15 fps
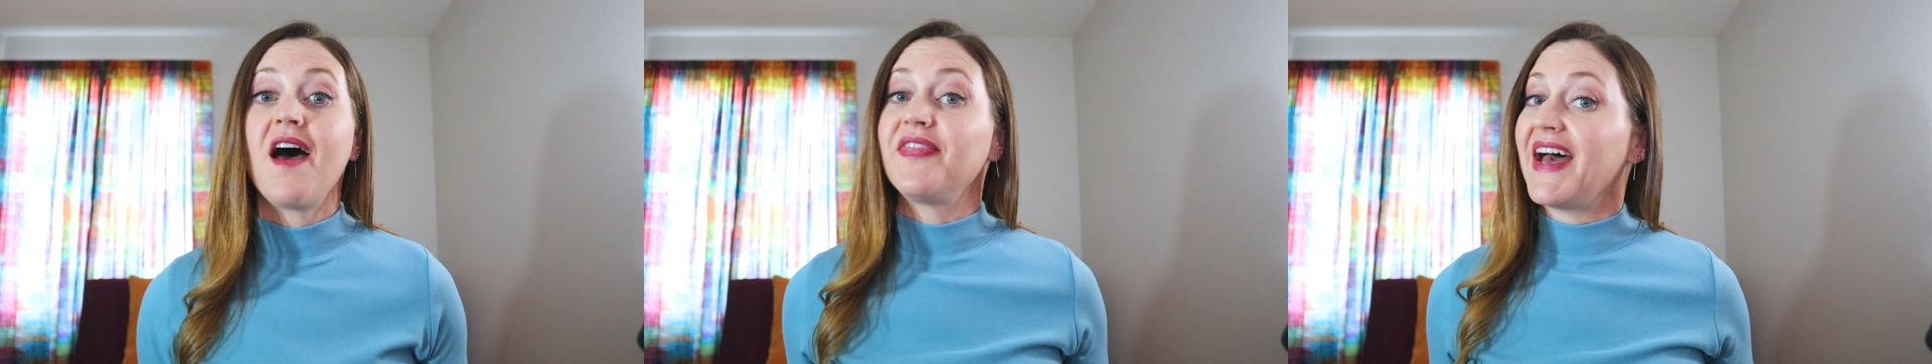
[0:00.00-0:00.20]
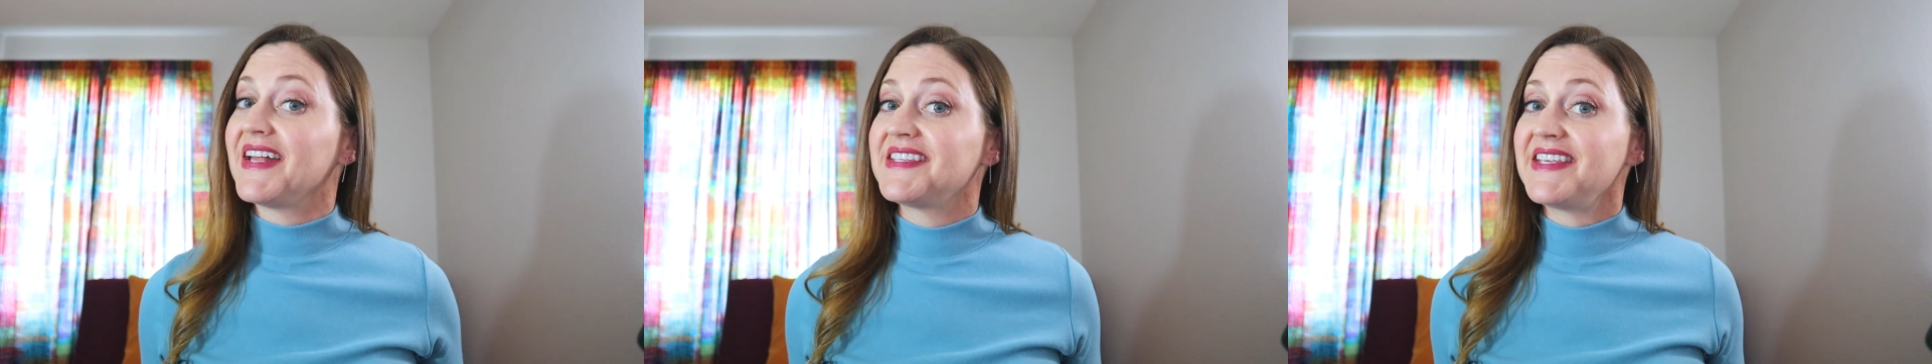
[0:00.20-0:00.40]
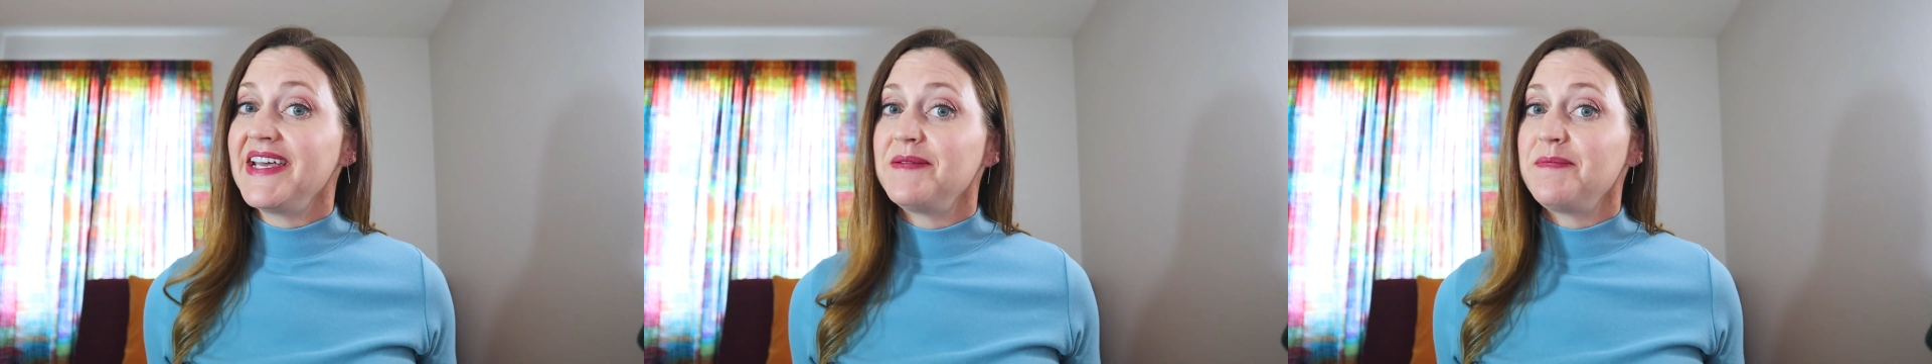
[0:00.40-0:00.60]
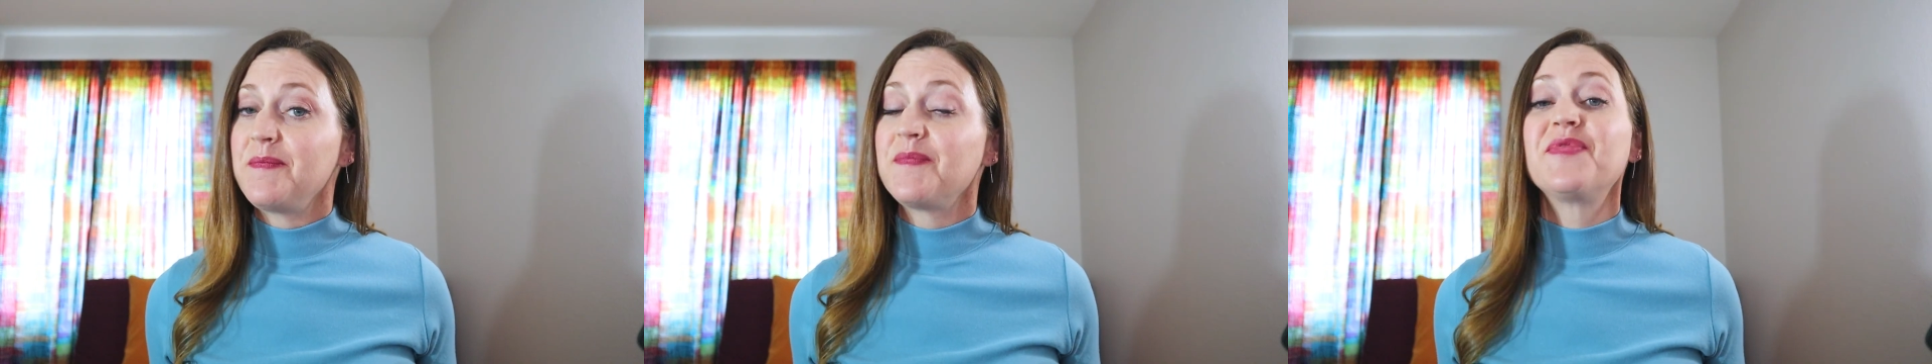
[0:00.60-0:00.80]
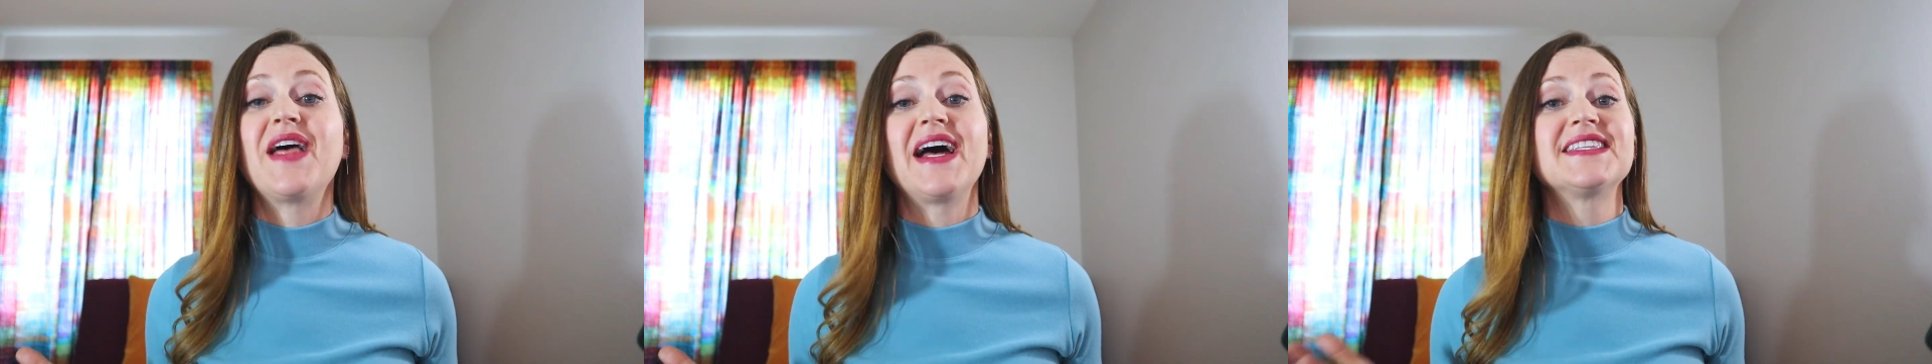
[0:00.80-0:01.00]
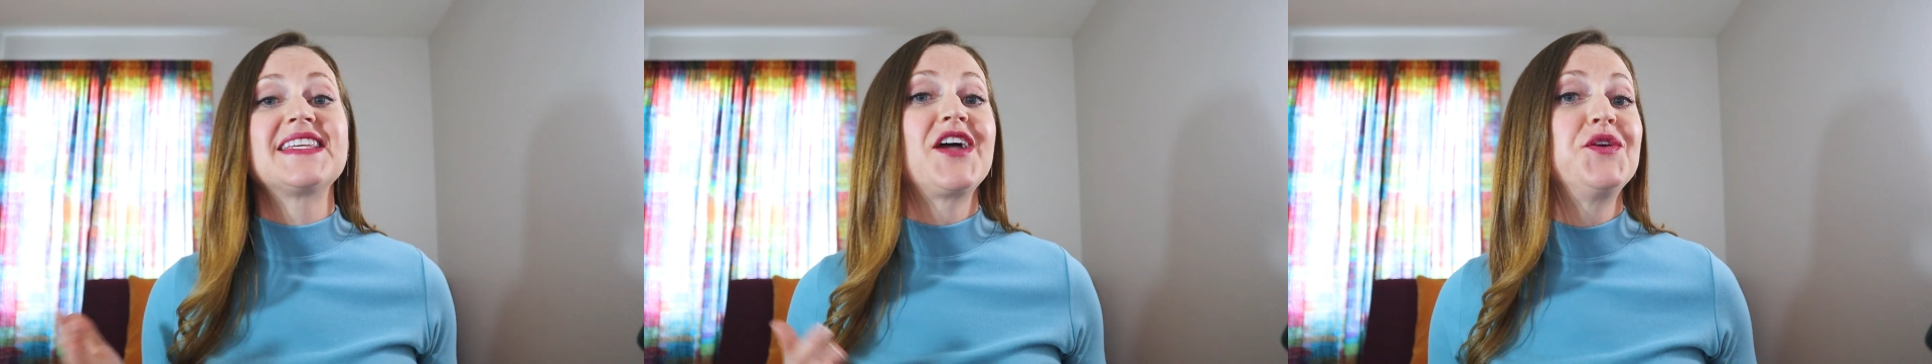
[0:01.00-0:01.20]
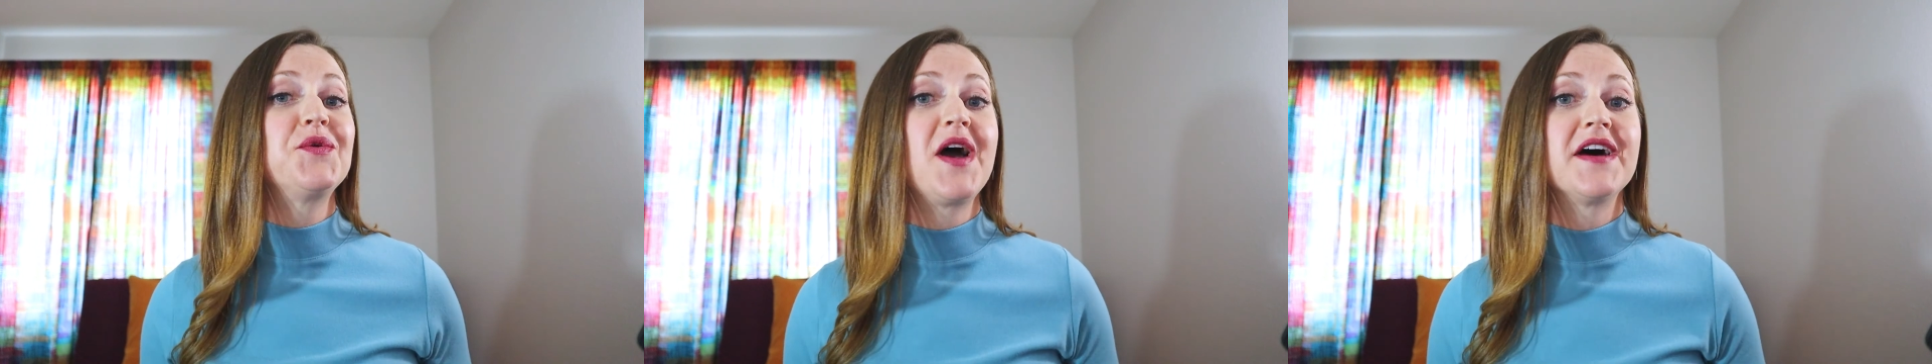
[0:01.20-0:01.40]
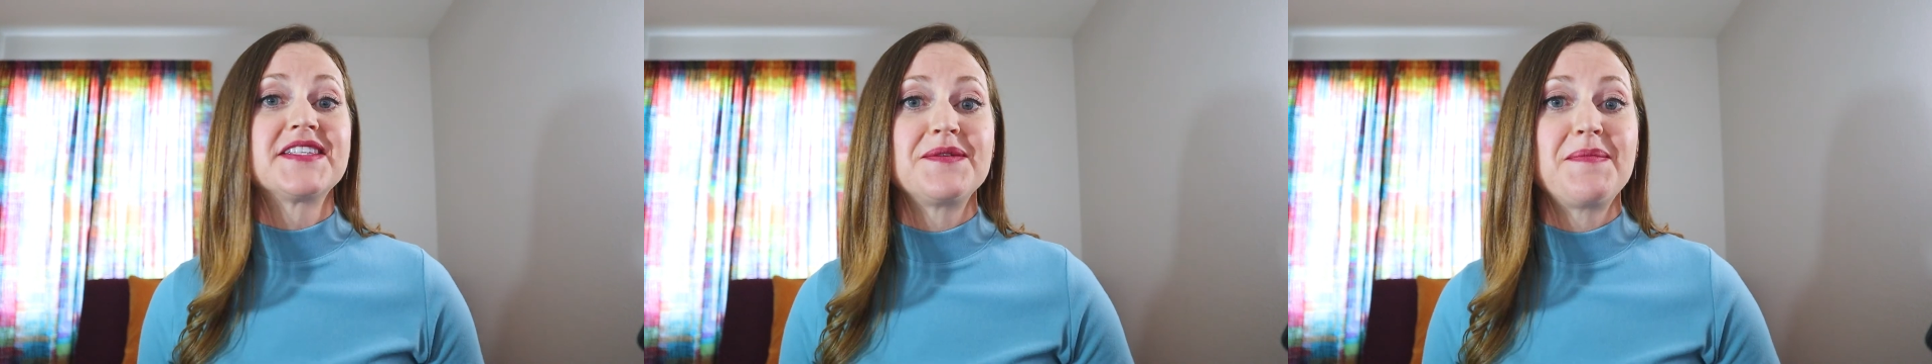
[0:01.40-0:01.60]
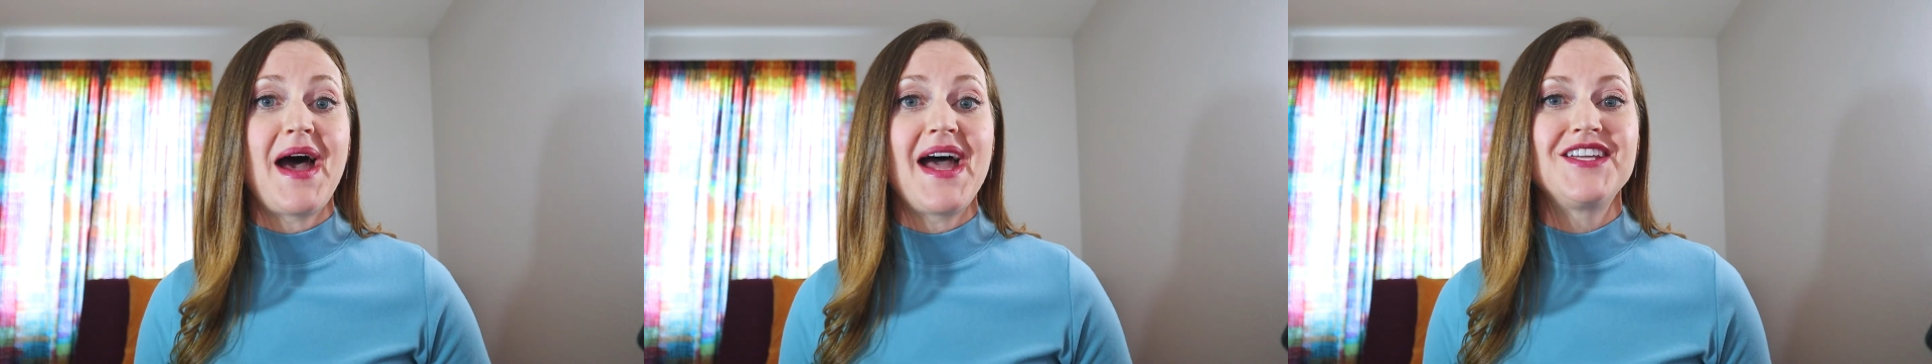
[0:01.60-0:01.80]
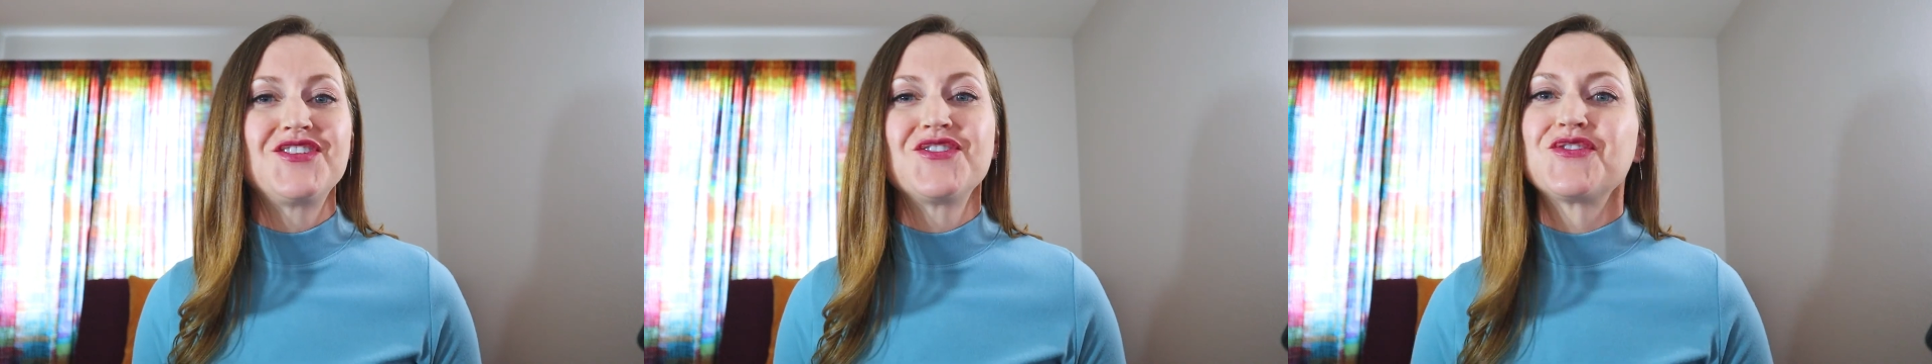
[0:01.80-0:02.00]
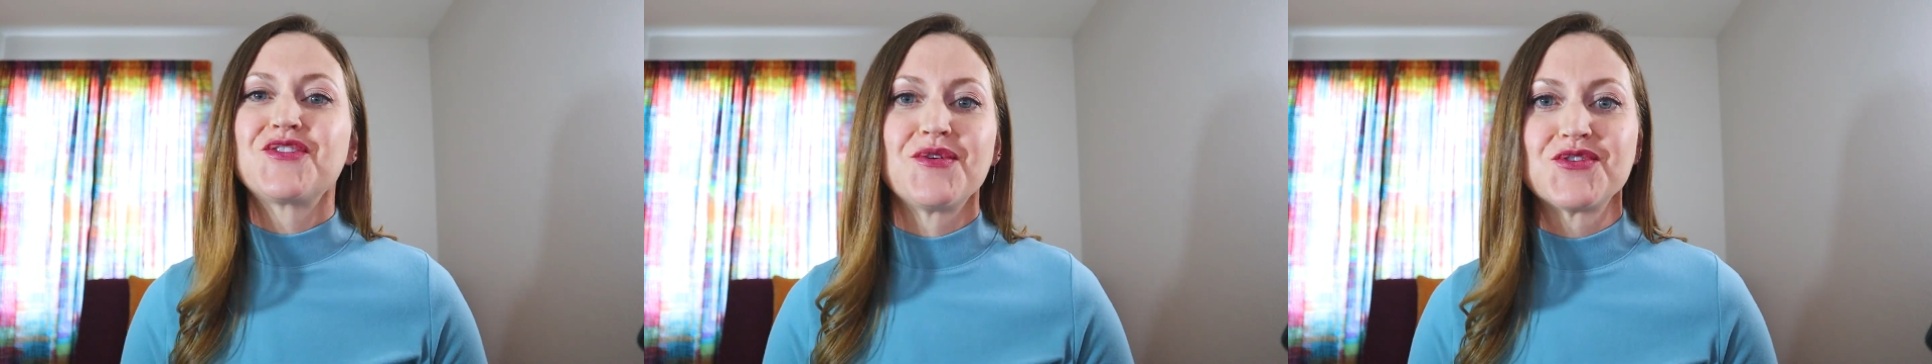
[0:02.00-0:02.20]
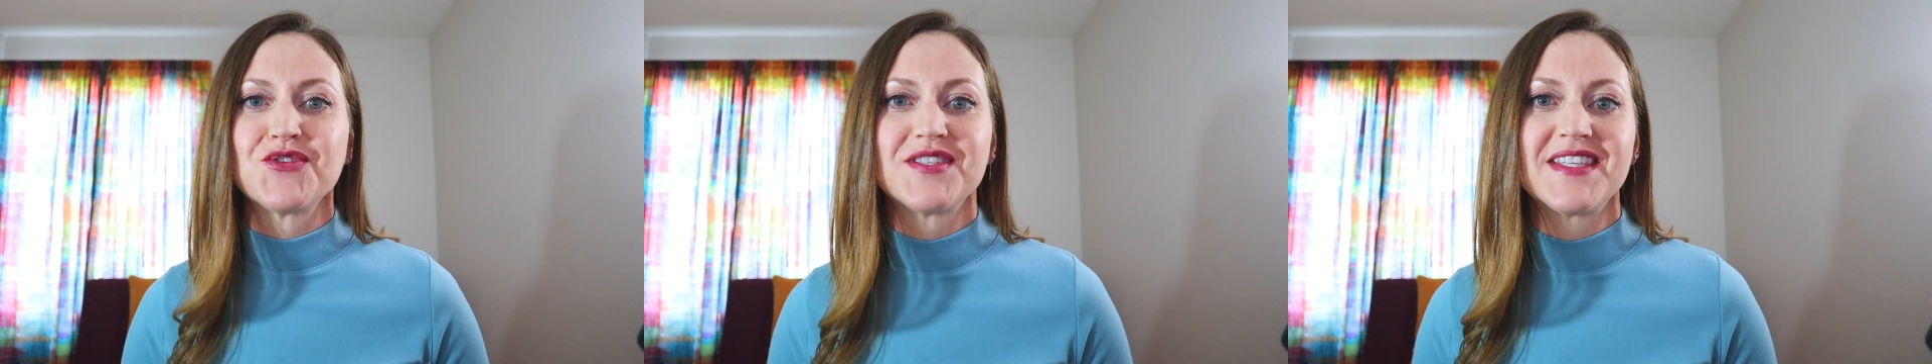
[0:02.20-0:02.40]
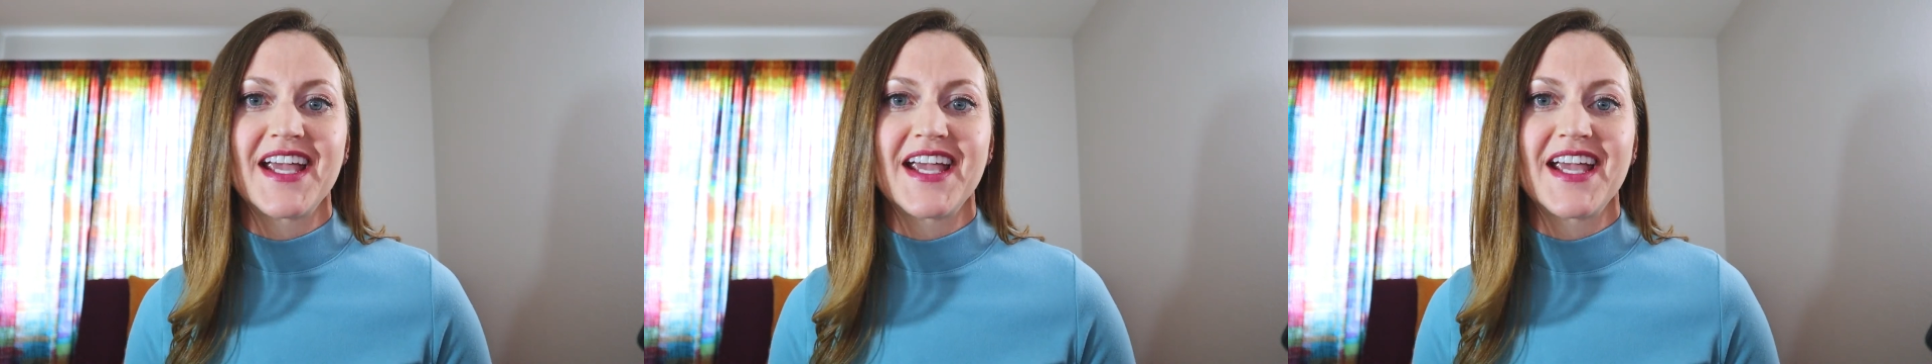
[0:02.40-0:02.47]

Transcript: That's it. That's how you customize your social